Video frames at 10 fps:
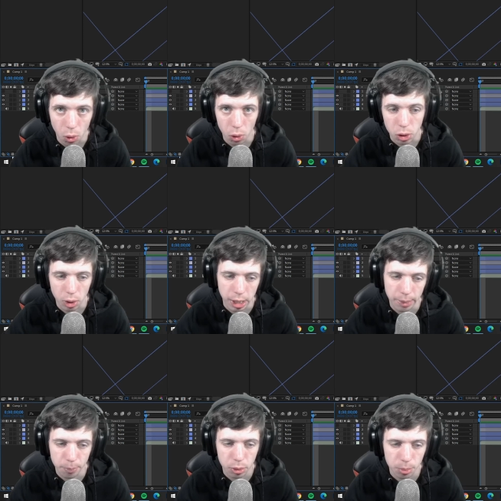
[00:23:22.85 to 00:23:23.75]
or your
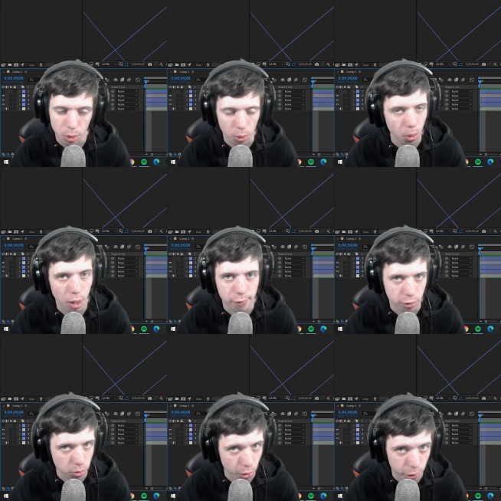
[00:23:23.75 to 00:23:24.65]
emblem or whatever
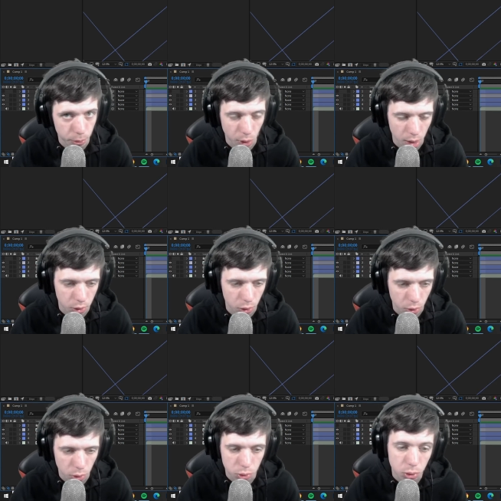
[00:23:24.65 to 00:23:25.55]
you want to put in, your
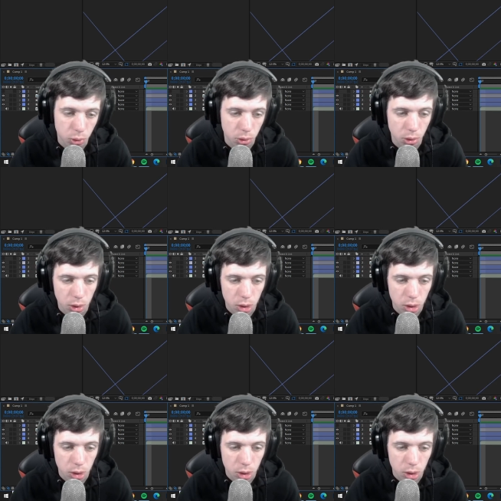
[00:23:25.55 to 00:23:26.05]
logo,